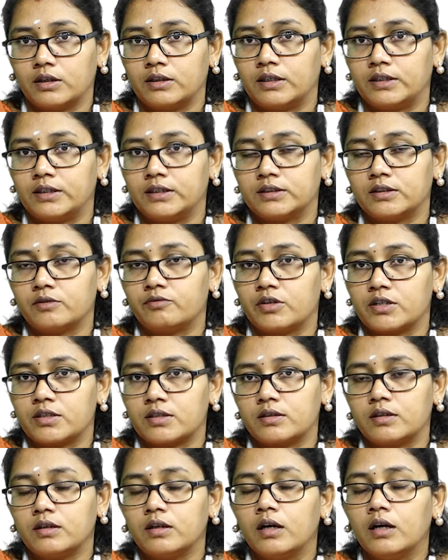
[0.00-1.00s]
That is the
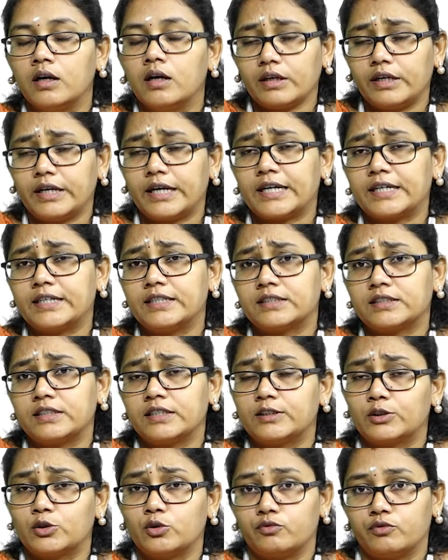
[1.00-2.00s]
first
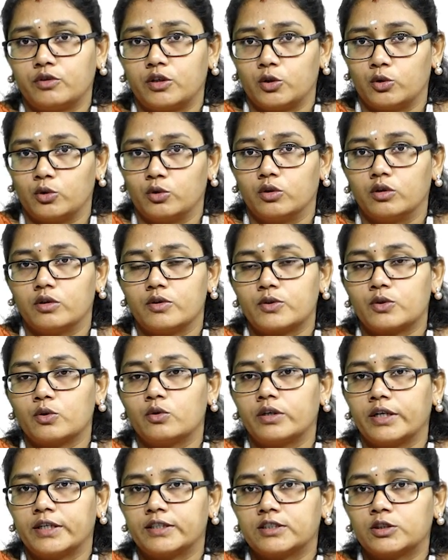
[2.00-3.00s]
characteristics to follow. So
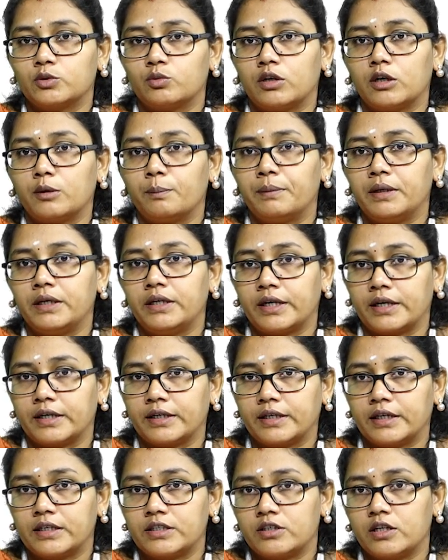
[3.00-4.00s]
next one, be
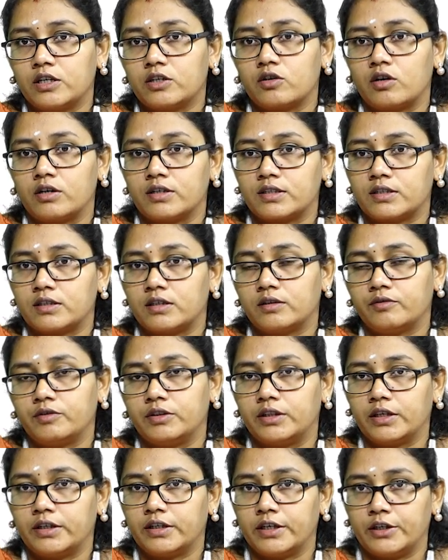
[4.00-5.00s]
engagedly constant
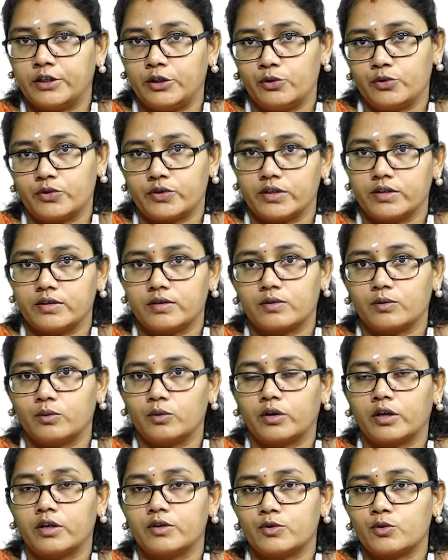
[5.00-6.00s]
with the end users.
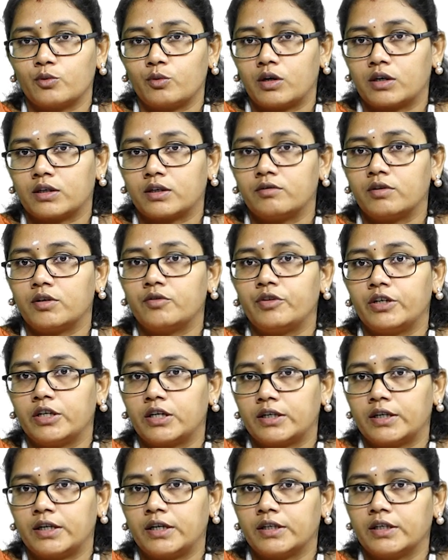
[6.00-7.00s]
Okay. So whatever we
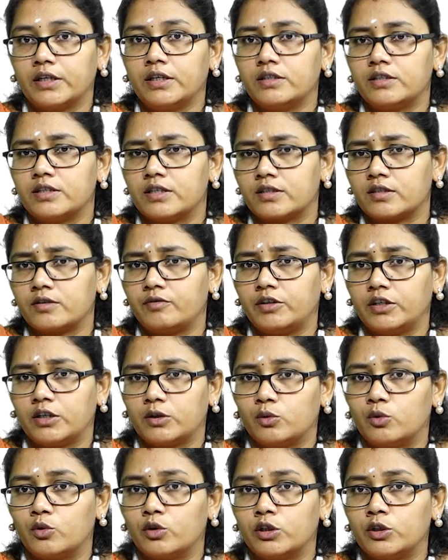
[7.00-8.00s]
are taking, just we
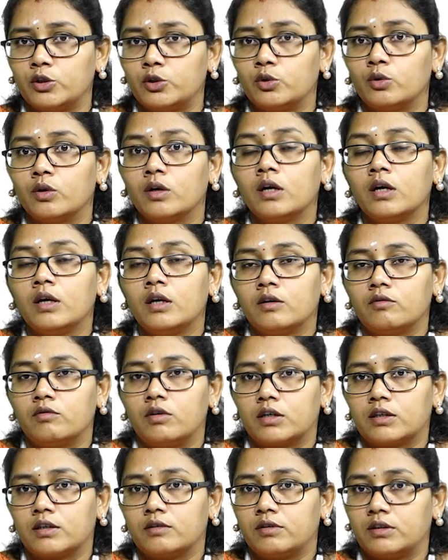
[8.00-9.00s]
are going to,
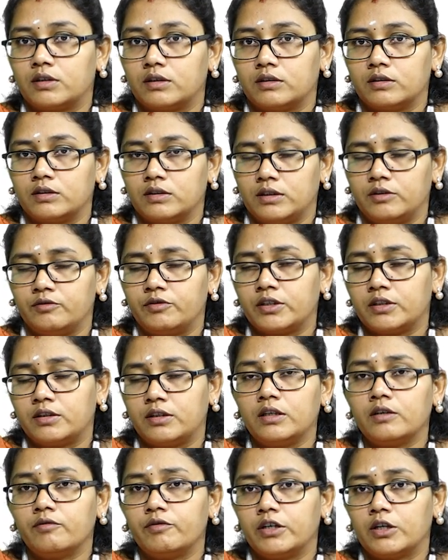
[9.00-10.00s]
whatever
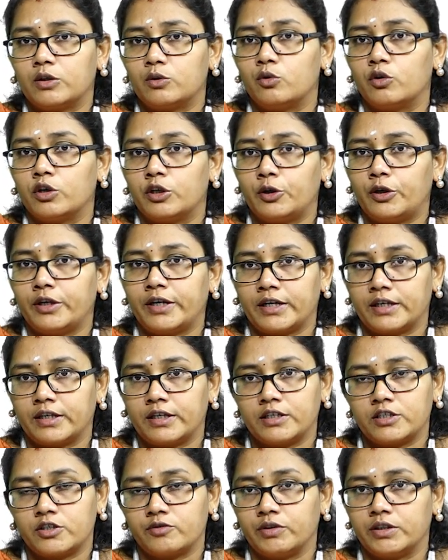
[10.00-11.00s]
everything we are going to
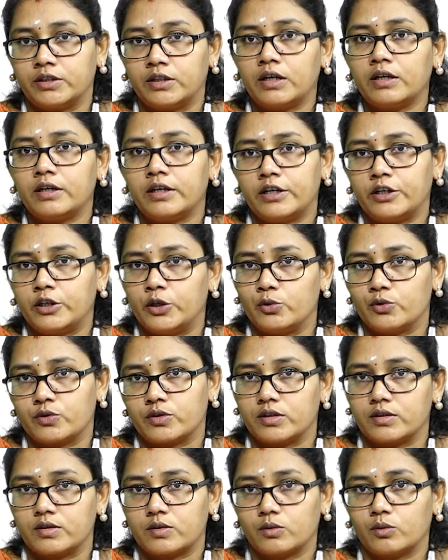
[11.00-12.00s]
engage with the end
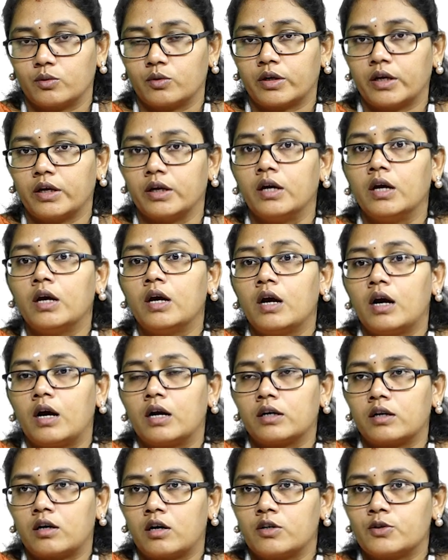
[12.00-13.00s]
users. Okay.
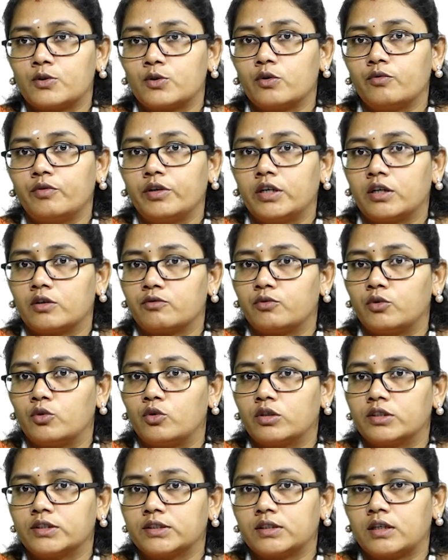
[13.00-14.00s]
And also we are
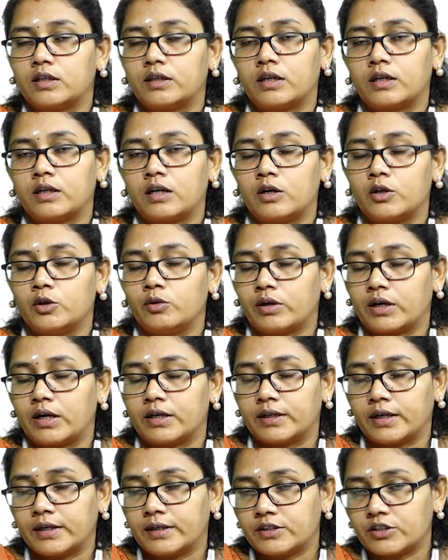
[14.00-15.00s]
focused on your
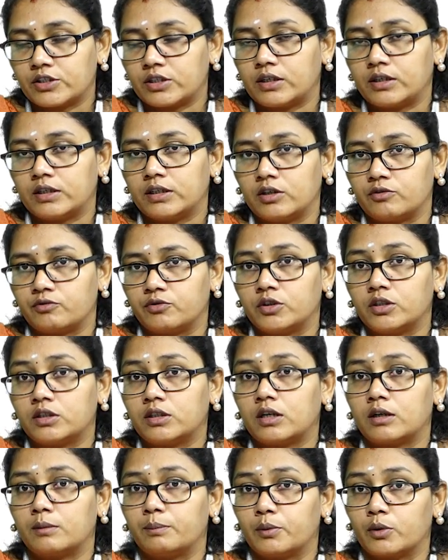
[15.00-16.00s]
attention and effort
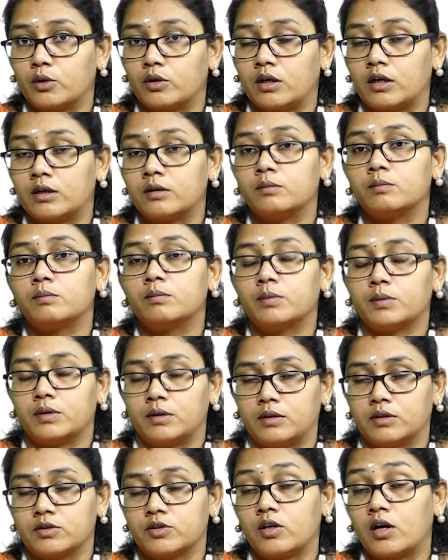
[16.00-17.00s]
on
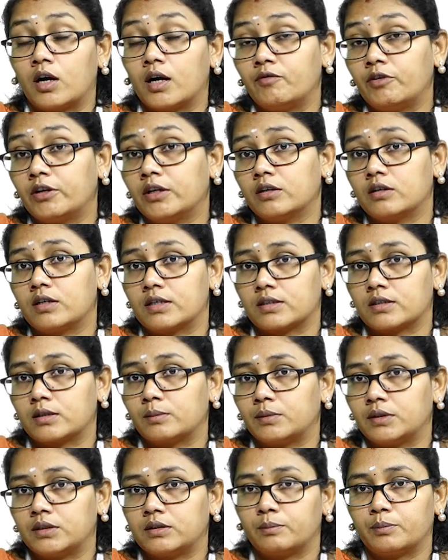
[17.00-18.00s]
solving
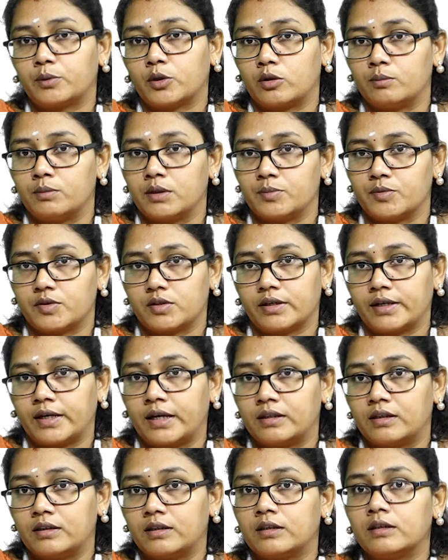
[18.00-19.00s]
customer problems
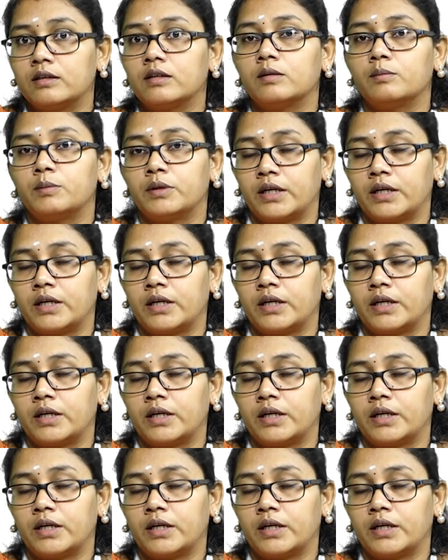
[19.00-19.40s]
rather than